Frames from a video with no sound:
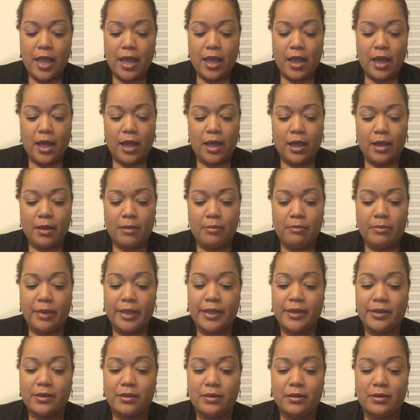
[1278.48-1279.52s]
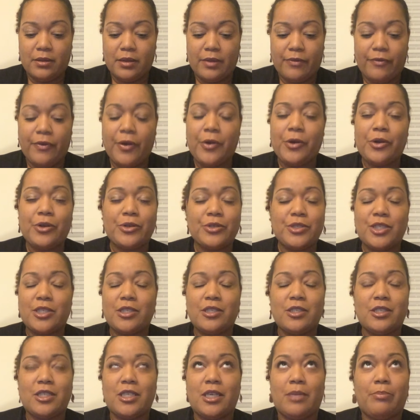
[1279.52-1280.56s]
But the photos
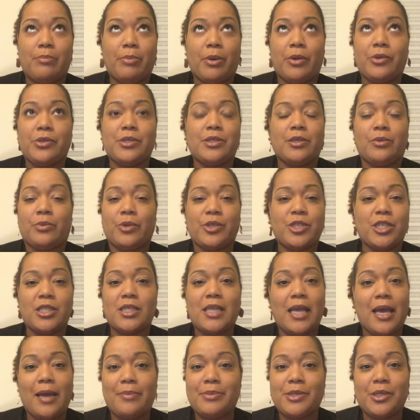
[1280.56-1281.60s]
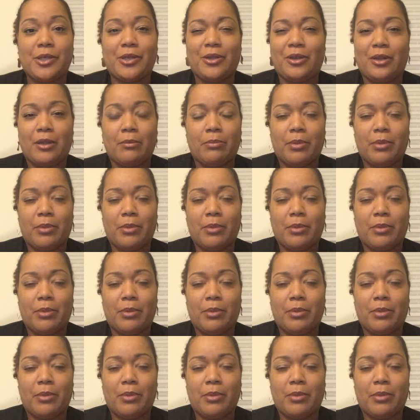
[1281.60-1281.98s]
she posted were just absolutely